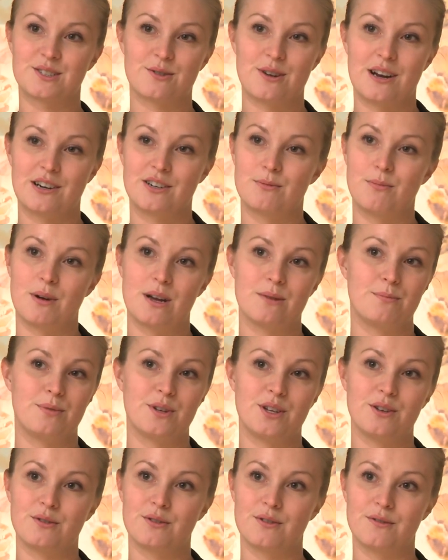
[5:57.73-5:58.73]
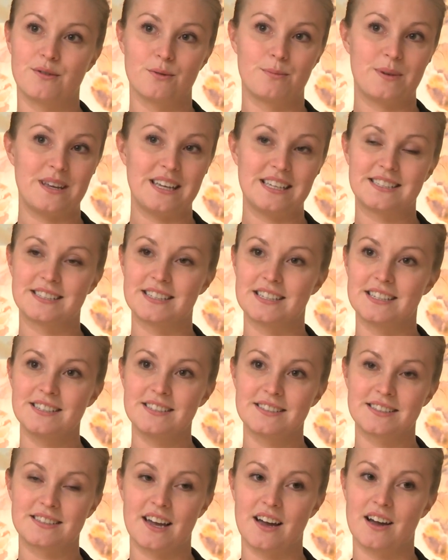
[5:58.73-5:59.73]
surrounded by beautiful
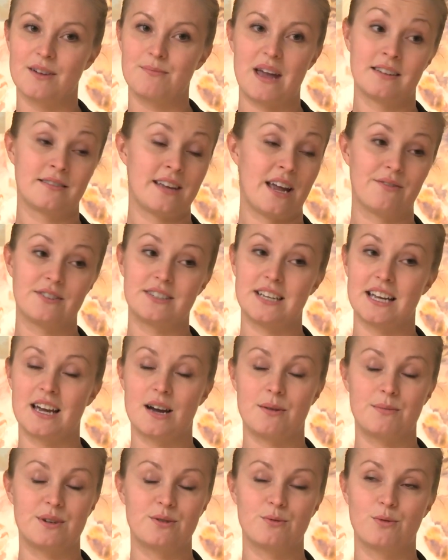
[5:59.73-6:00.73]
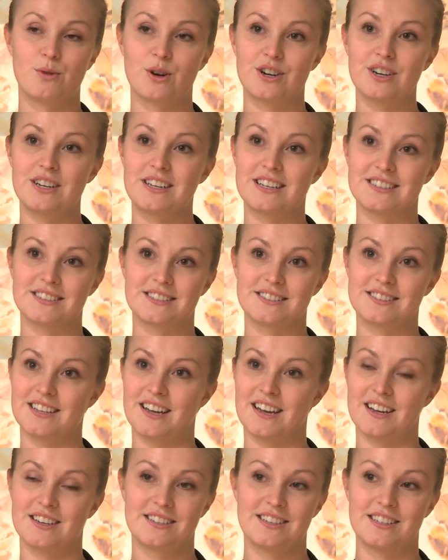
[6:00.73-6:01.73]
pieces, um, every day coming to work is
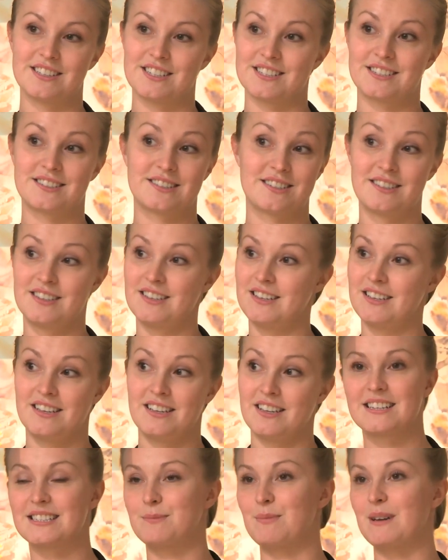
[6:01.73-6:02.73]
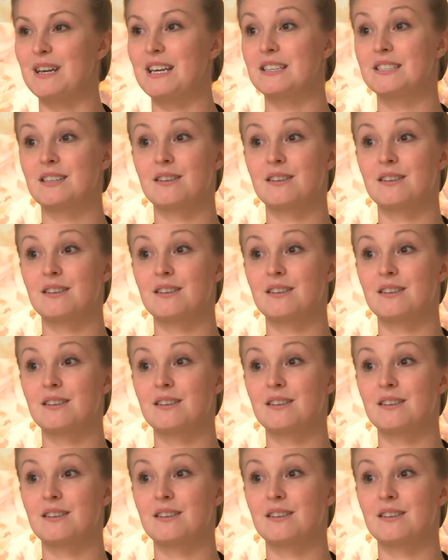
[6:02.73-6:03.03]
uh, just speaking